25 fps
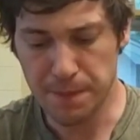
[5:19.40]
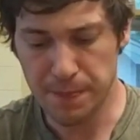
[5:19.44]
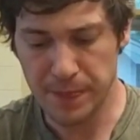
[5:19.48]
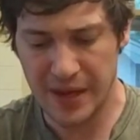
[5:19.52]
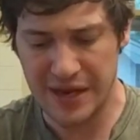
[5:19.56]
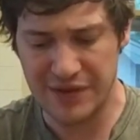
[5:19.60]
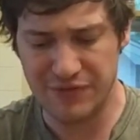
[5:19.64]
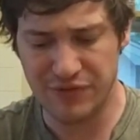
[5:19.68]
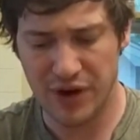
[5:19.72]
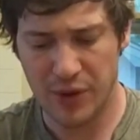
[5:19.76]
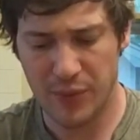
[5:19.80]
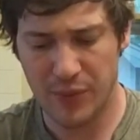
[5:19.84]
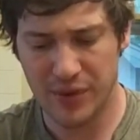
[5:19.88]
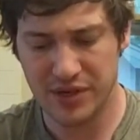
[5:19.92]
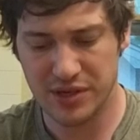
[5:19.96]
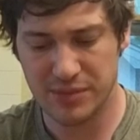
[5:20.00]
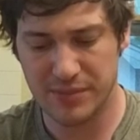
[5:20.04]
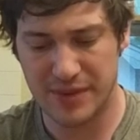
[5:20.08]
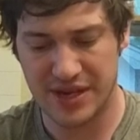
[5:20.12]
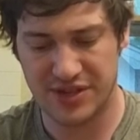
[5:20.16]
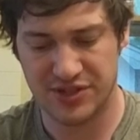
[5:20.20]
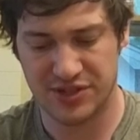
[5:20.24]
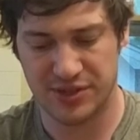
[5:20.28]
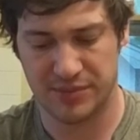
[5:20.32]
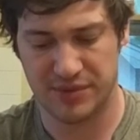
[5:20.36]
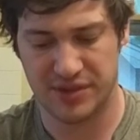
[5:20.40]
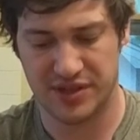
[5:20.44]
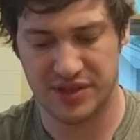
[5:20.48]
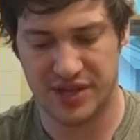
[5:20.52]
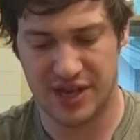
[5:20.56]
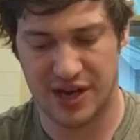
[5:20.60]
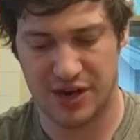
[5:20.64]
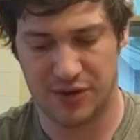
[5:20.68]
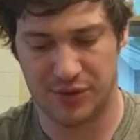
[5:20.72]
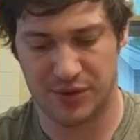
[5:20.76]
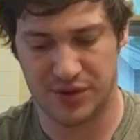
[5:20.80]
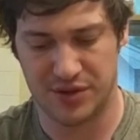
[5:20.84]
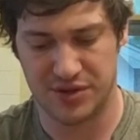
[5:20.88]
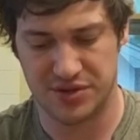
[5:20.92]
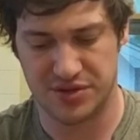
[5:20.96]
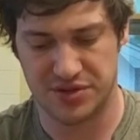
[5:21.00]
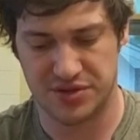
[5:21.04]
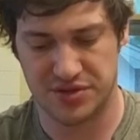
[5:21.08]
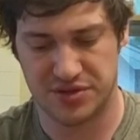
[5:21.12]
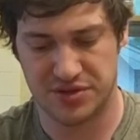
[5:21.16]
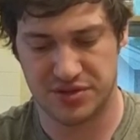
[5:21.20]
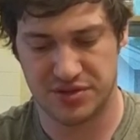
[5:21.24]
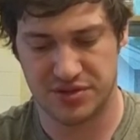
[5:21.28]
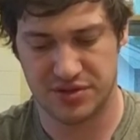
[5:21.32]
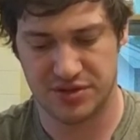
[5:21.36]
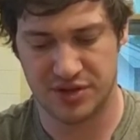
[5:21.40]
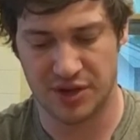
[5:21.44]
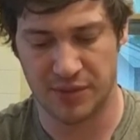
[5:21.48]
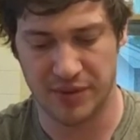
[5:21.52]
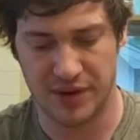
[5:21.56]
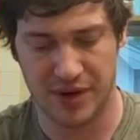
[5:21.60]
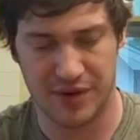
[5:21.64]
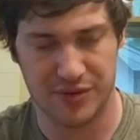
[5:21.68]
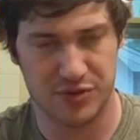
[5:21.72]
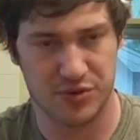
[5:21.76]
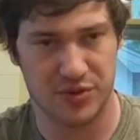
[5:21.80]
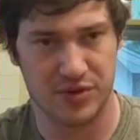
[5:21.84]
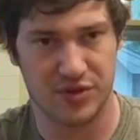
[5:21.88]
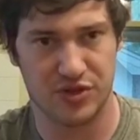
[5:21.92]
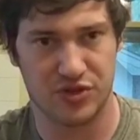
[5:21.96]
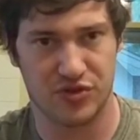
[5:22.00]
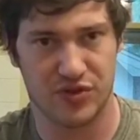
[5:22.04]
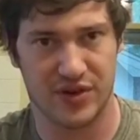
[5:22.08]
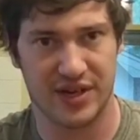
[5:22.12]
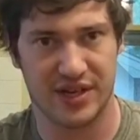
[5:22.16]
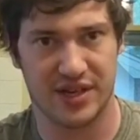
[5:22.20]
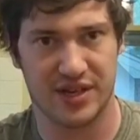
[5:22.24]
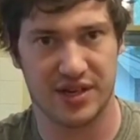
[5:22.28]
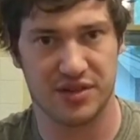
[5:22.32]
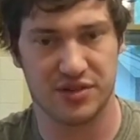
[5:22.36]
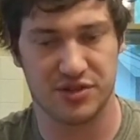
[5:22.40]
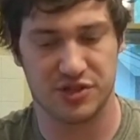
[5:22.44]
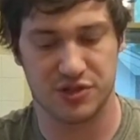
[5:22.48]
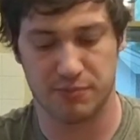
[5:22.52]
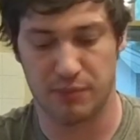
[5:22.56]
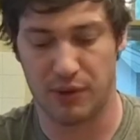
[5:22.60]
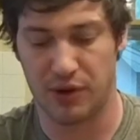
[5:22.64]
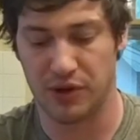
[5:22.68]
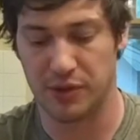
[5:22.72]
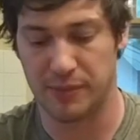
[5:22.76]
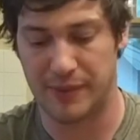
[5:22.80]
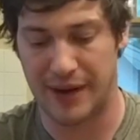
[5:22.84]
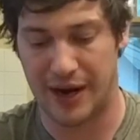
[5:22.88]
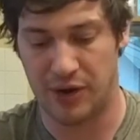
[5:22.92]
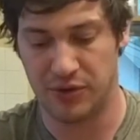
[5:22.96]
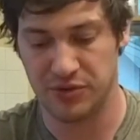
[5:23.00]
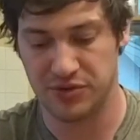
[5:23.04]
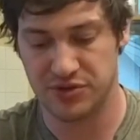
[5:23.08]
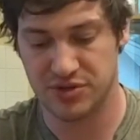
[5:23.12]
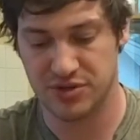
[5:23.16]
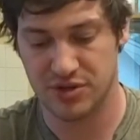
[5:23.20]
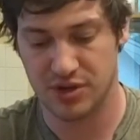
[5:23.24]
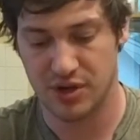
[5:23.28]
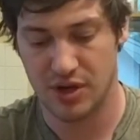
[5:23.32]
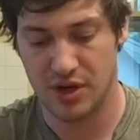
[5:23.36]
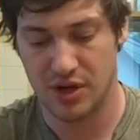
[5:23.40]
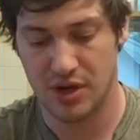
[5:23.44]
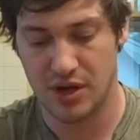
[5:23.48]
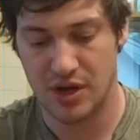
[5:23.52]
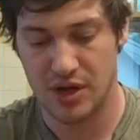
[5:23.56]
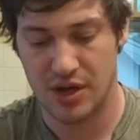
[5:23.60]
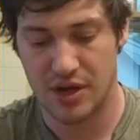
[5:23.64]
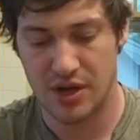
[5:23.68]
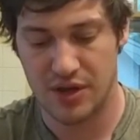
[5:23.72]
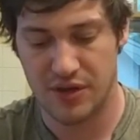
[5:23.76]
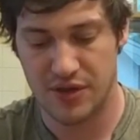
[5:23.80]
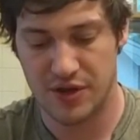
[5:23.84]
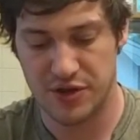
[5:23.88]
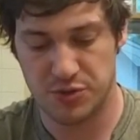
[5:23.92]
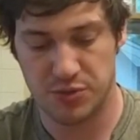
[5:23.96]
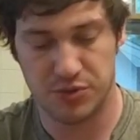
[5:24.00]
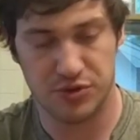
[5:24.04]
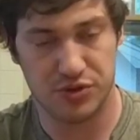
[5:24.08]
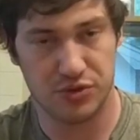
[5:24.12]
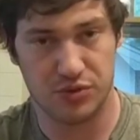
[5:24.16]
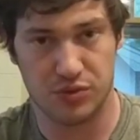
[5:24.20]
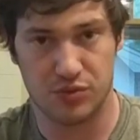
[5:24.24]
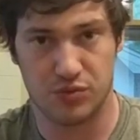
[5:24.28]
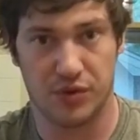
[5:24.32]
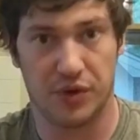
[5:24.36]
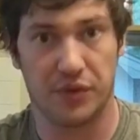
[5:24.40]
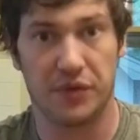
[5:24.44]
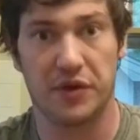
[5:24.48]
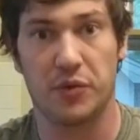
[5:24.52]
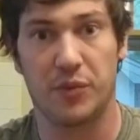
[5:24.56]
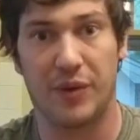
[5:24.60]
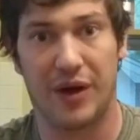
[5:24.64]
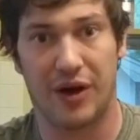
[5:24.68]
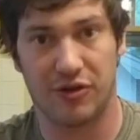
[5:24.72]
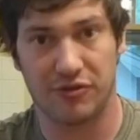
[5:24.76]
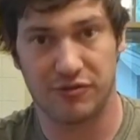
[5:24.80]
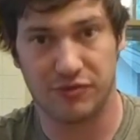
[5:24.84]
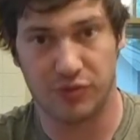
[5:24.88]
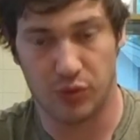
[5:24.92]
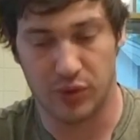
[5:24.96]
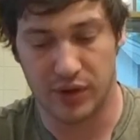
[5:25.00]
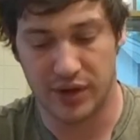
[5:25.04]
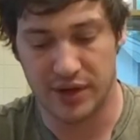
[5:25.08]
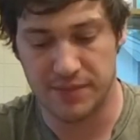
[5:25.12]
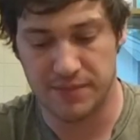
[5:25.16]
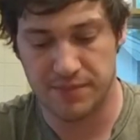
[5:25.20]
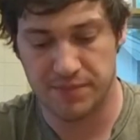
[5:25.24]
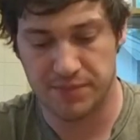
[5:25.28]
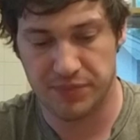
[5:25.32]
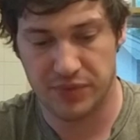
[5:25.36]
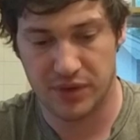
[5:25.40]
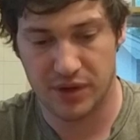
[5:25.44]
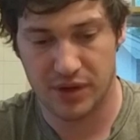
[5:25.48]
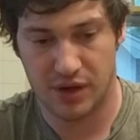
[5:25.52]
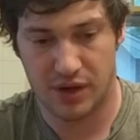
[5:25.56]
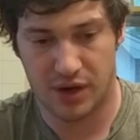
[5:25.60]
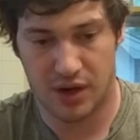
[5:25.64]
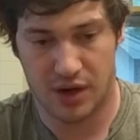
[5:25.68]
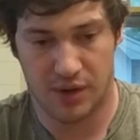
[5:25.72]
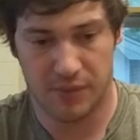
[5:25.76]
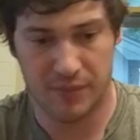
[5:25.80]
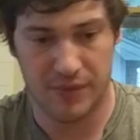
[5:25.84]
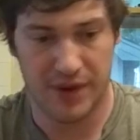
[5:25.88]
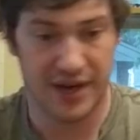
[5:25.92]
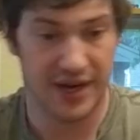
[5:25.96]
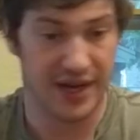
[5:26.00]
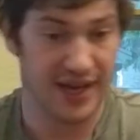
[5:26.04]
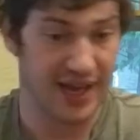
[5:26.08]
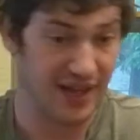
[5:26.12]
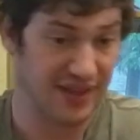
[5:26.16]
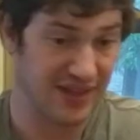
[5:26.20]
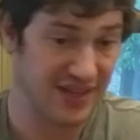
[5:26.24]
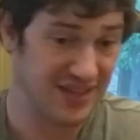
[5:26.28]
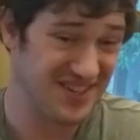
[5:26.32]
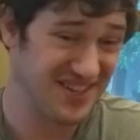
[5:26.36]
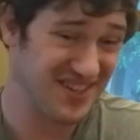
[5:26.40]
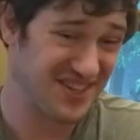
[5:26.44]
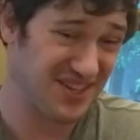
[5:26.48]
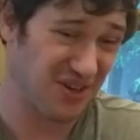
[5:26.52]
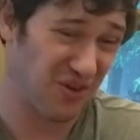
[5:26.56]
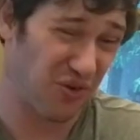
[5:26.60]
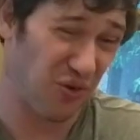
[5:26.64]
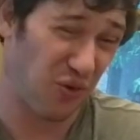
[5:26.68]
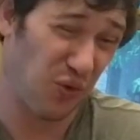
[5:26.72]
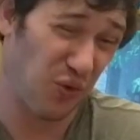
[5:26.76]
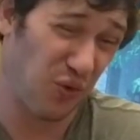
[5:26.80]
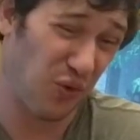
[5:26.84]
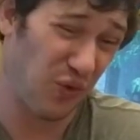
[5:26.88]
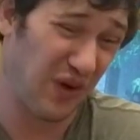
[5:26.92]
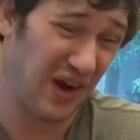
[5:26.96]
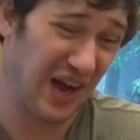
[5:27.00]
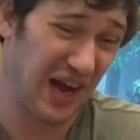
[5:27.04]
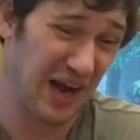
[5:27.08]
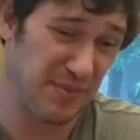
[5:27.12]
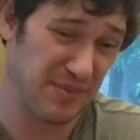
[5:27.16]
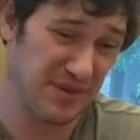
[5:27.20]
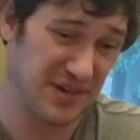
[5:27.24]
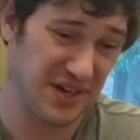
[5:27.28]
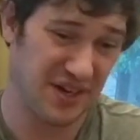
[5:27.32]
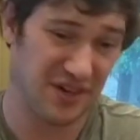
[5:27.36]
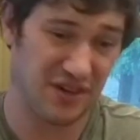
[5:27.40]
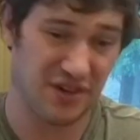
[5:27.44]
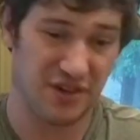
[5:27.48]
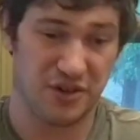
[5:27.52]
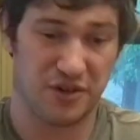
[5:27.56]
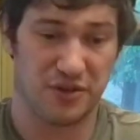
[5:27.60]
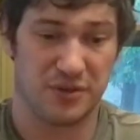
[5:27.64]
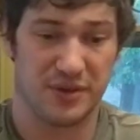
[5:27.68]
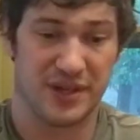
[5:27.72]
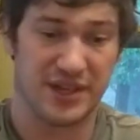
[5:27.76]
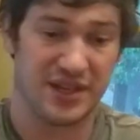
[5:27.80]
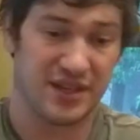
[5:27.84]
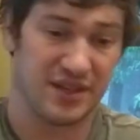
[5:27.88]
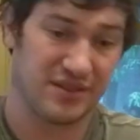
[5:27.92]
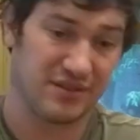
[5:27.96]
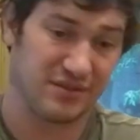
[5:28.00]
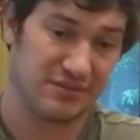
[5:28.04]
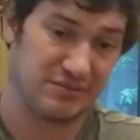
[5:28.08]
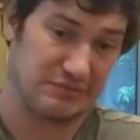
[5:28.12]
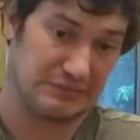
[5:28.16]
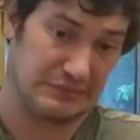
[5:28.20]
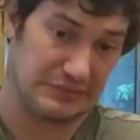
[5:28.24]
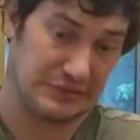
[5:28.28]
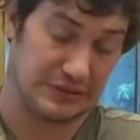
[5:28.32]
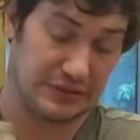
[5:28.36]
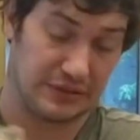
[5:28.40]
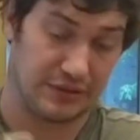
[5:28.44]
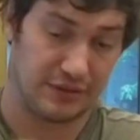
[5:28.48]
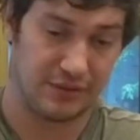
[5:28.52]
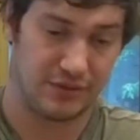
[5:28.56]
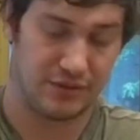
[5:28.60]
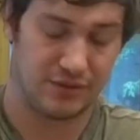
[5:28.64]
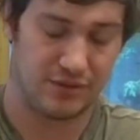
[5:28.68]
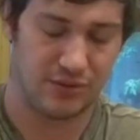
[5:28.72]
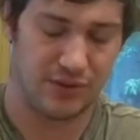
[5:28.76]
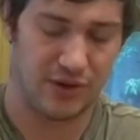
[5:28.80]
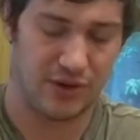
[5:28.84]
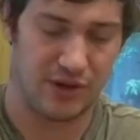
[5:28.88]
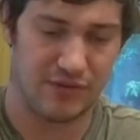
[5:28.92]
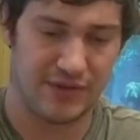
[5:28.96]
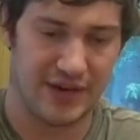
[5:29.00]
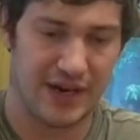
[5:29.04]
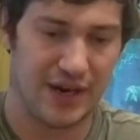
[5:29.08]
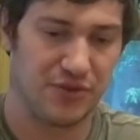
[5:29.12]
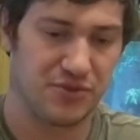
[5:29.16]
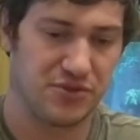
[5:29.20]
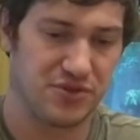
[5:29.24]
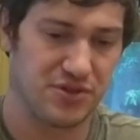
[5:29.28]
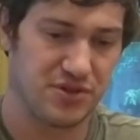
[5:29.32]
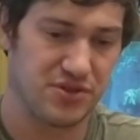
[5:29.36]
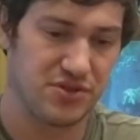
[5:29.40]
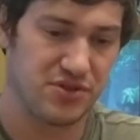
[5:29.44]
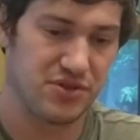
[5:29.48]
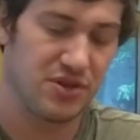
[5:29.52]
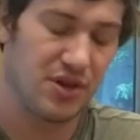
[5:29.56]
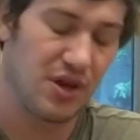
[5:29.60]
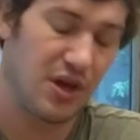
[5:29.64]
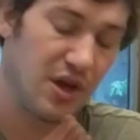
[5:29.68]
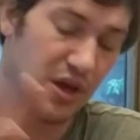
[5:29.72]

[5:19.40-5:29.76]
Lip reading: If I wanted to make something that was something I was going to drink in small amounts, this would do really well for it. And again, this is a whole habanero in 12 ounces.